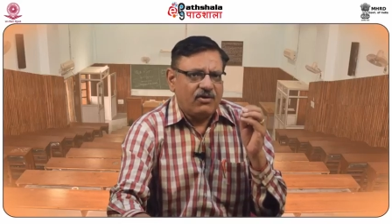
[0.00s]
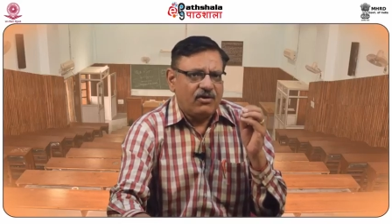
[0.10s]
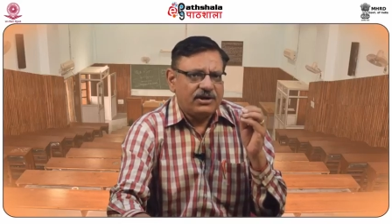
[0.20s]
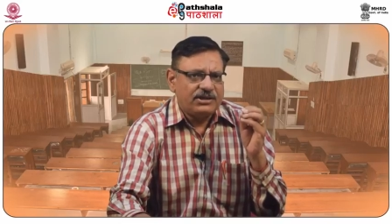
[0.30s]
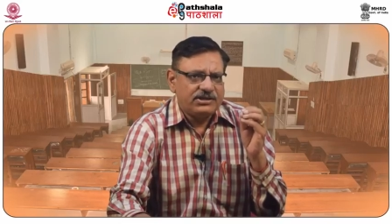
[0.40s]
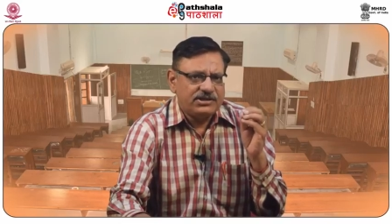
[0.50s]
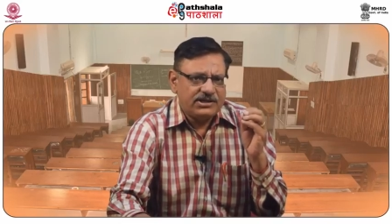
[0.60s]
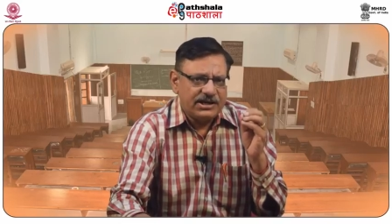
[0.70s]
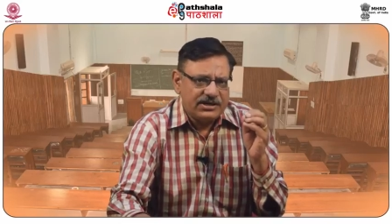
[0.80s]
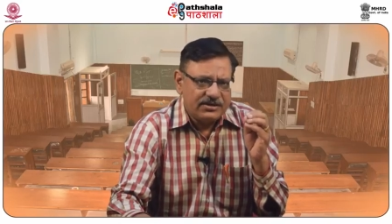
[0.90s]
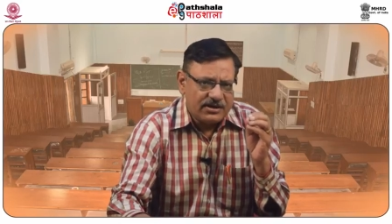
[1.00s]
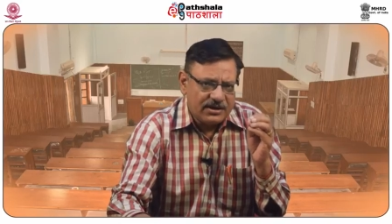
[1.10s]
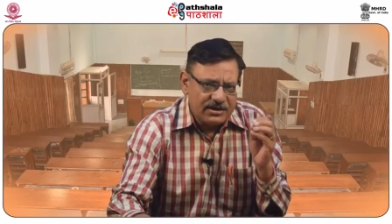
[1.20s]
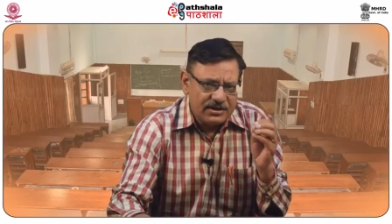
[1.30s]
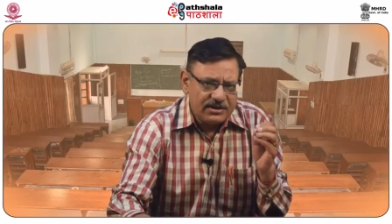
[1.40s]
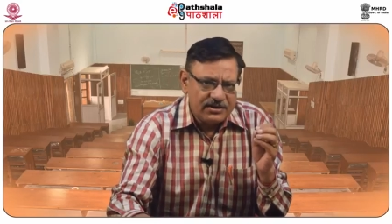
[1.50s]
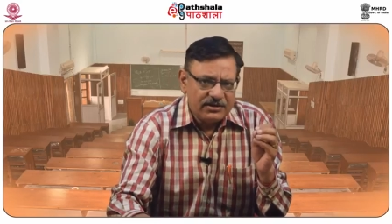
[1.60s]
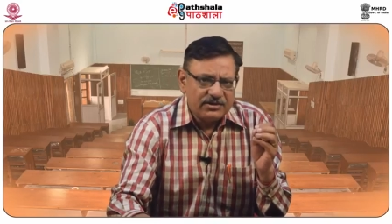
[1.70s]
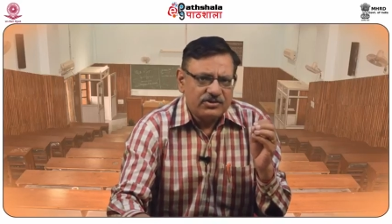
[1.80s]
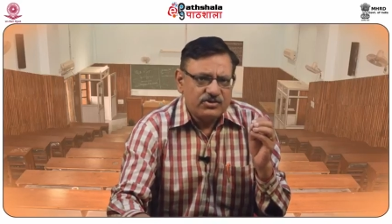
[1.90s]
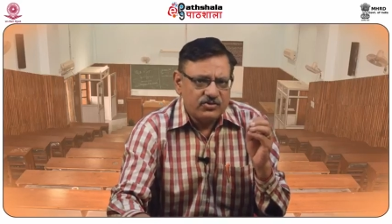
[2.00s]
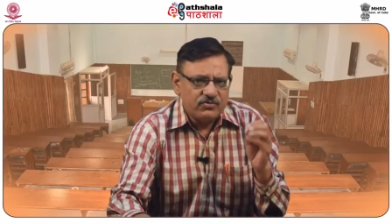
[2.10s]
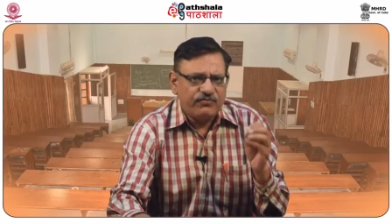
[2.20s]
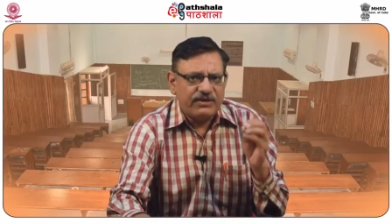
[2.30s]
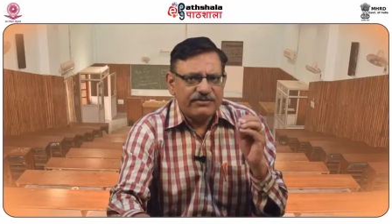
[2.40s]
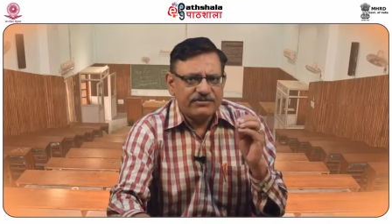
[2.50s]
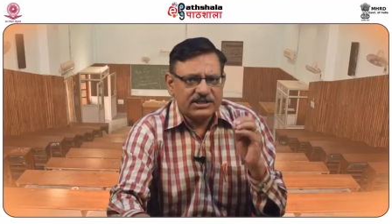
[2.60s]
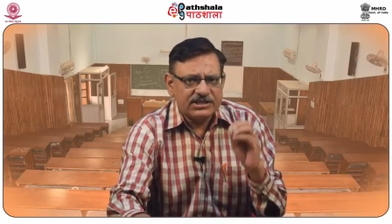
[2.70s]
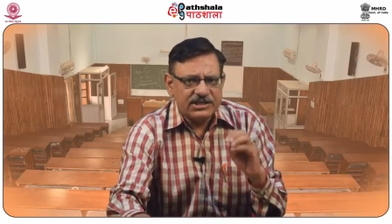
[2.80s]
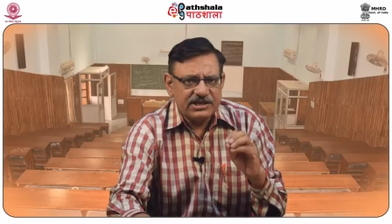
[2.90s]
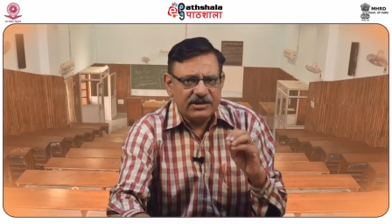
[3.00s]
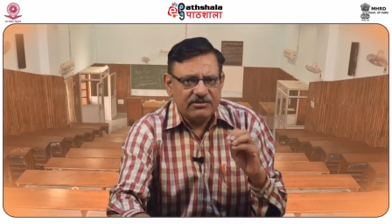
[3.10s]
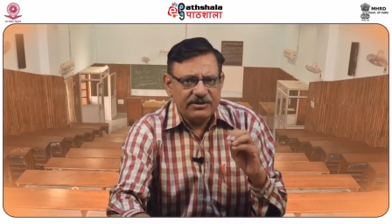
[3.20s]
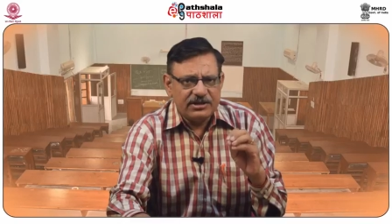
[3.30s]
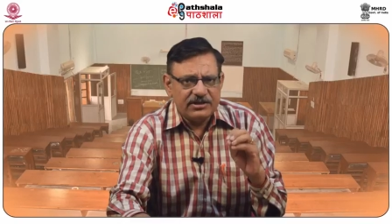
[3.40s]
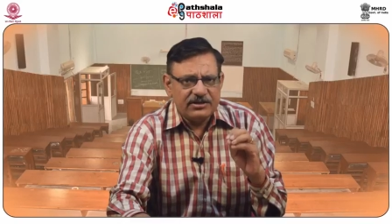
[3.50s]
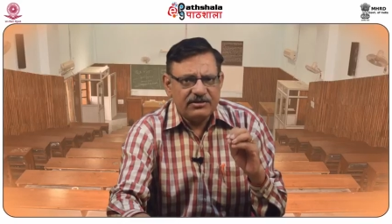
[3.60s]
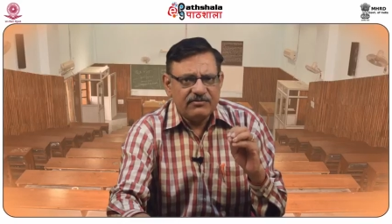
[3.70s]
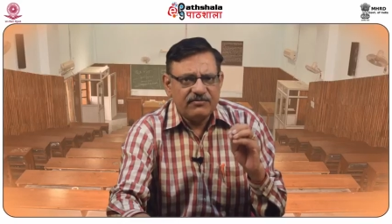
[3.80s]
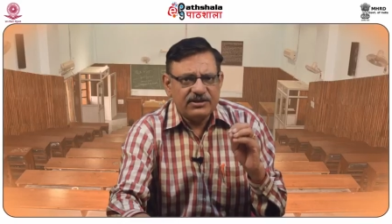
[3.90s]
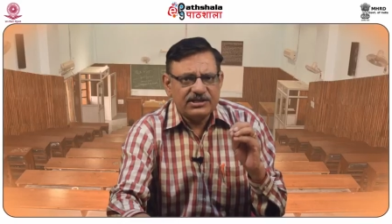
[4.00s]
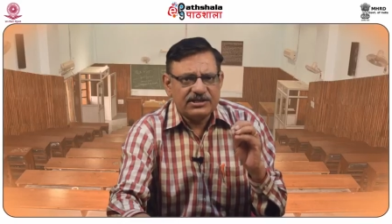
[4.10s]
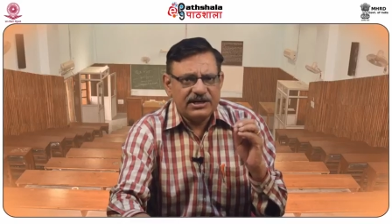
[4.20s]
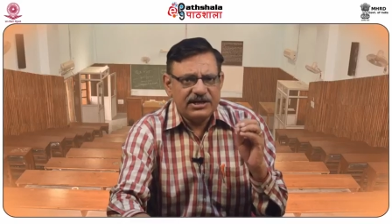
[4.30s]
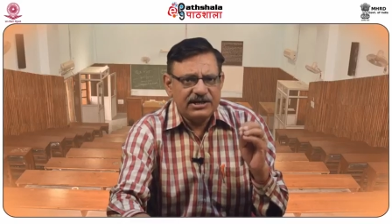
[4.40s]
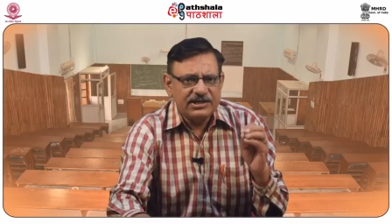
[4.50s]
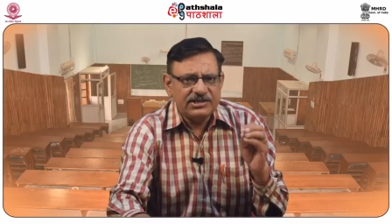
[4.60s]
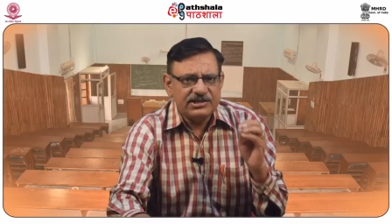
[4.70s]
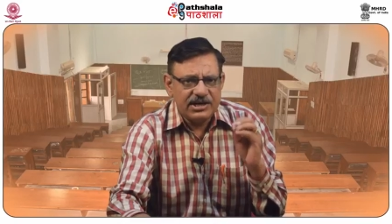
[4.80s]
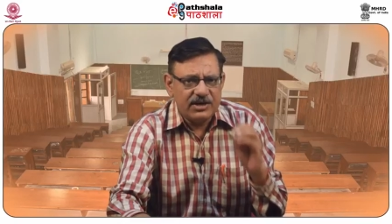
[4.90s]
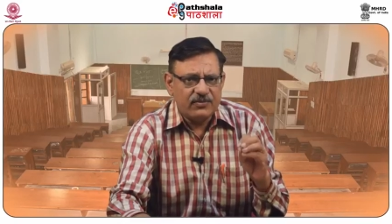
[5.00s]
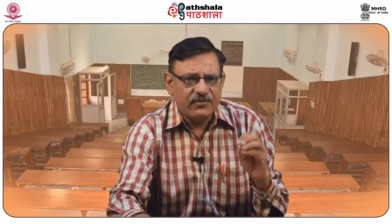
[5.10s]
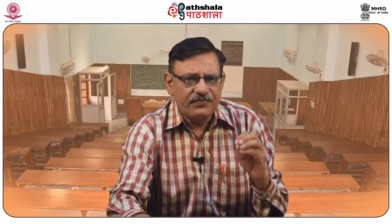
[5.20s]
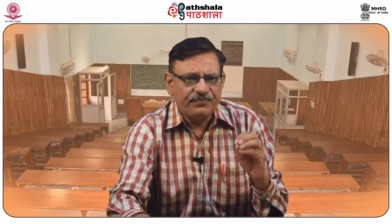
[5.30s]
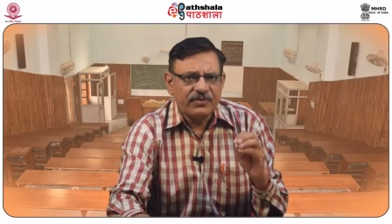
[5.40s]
orange red color to 560 nanometer which is greenish yellow